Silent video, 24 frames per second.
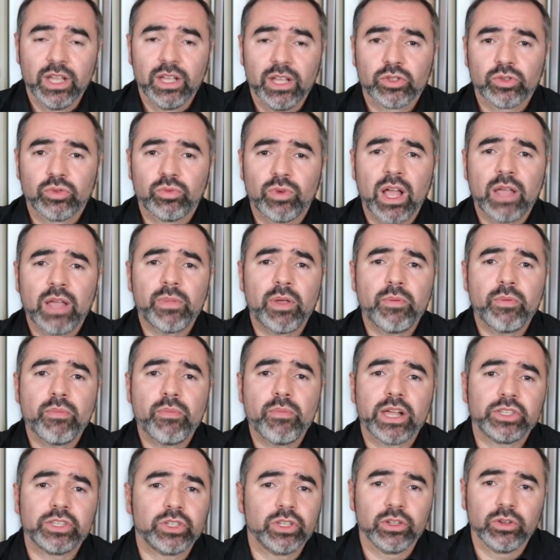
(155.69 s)
So why am I
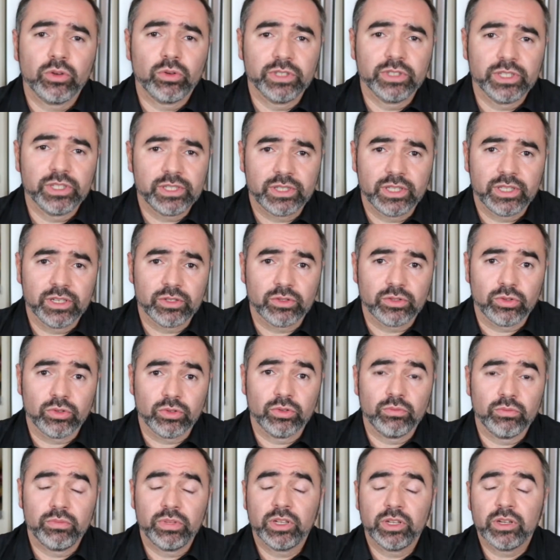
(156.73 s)
mentioning all these things to you?
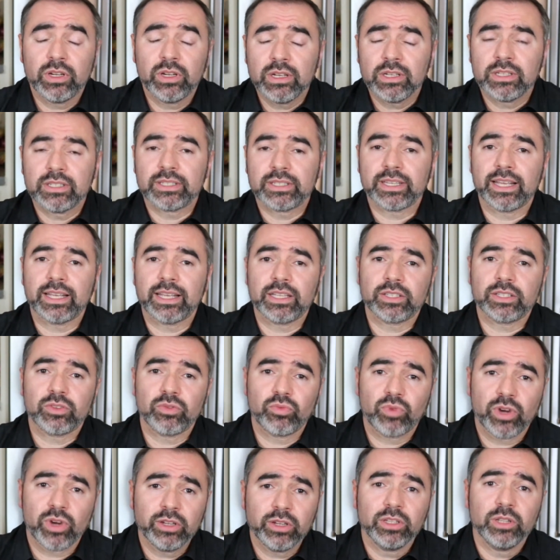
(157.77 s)
Because as
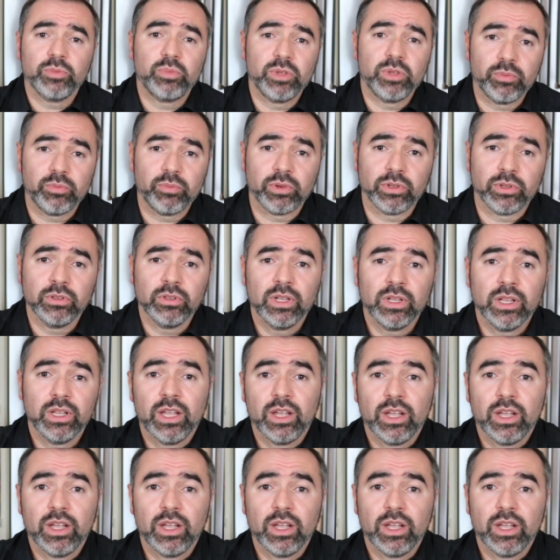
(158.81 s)
regular people,